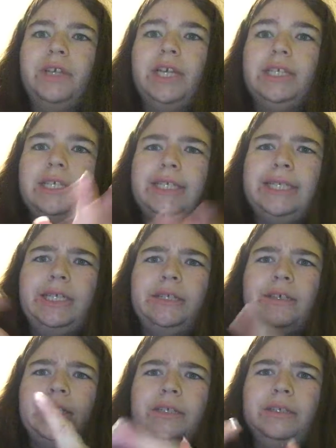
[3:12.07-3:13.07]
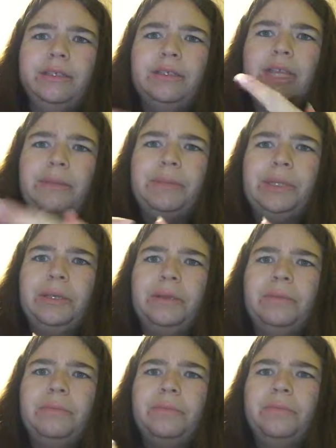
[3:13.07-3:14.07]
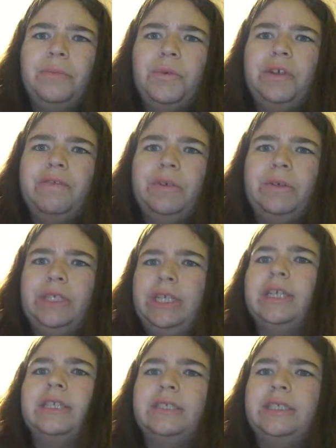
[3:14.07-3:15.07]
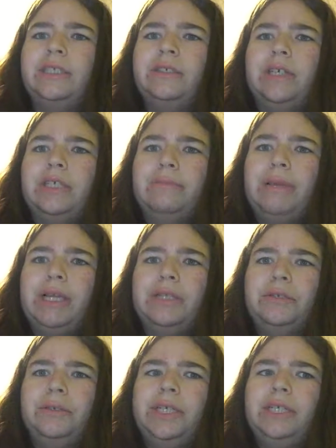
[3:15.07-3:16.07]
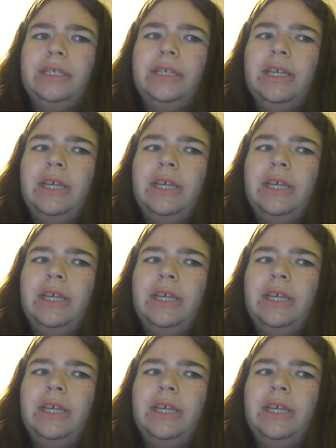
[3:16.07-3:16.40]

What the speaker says: it's a Cinderella episode, more focused on Cinderella's backstory